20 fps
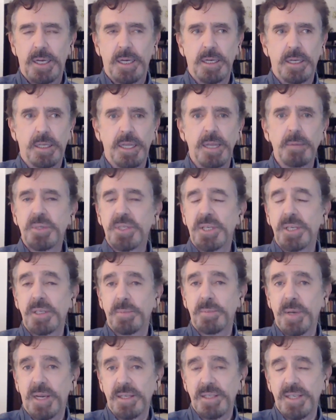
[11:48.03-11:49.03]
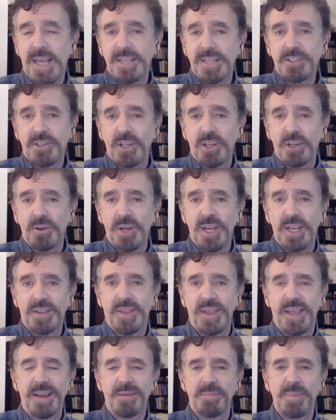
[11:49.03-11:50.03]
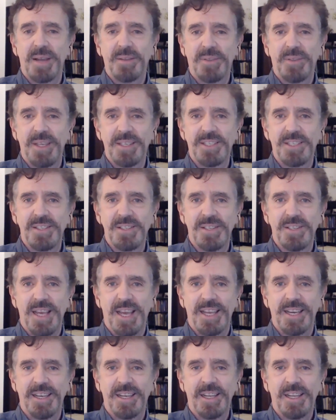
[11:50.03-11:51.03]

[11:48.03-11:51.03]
glimpses, because that's the unique thing about this, is that